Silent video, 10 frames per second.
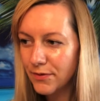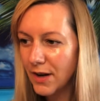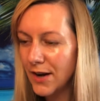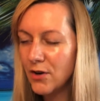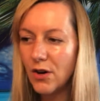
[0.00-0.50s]

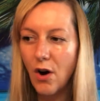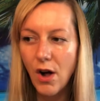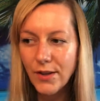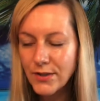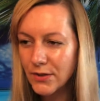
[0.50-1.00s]
under
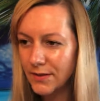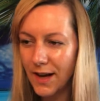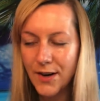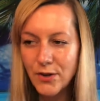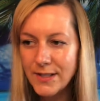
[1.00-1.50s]
all
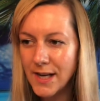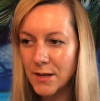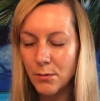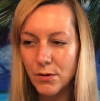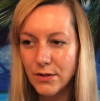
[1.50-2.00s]

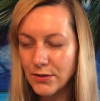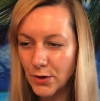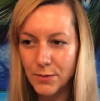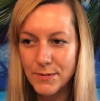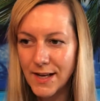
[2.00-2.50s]
understandable
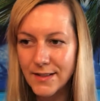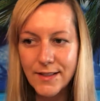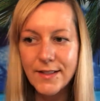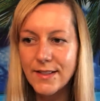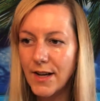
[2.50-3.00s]

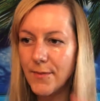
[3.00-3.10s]
circumstances,